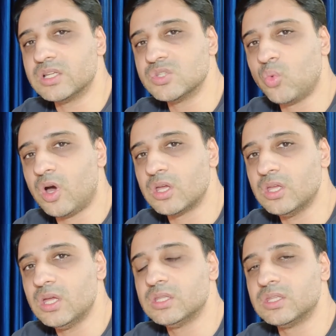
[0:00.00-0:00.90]
is why
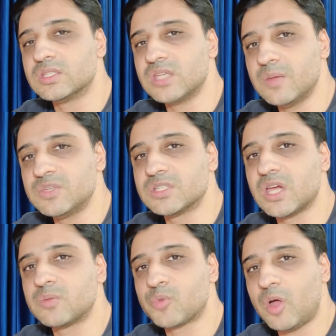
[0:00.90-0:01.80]
the same
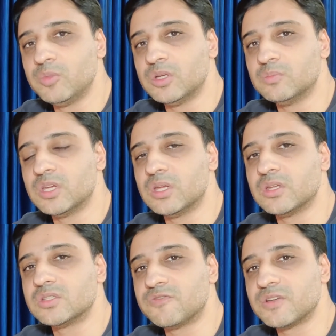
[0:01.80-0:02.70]
design problem in a
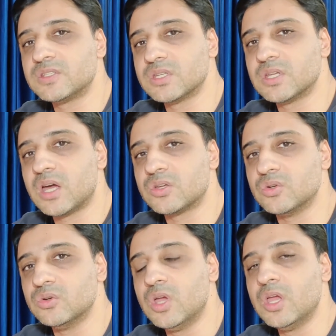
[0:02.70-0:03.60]
different
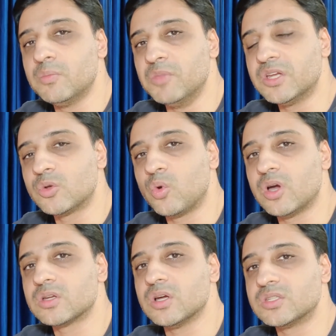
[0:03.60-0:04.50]
scenario may
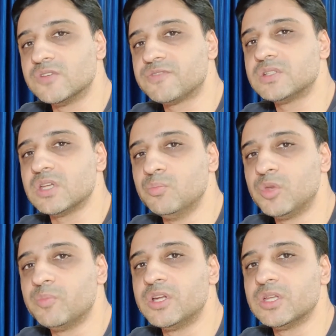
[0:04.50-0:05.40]
require a different
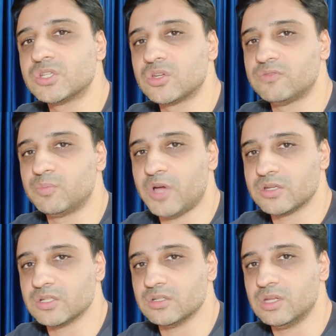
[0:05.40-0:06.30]
implementation of the
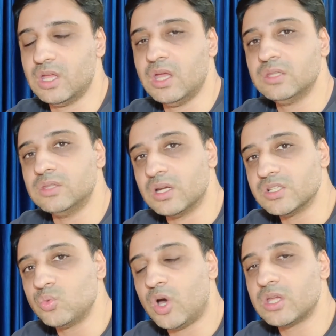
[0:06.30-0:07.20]
pattern. That
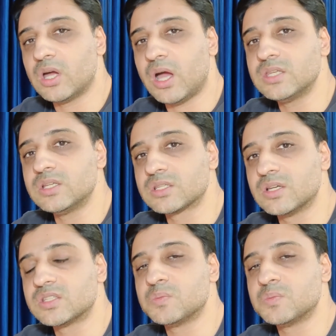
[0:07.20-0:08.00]
is why I discuss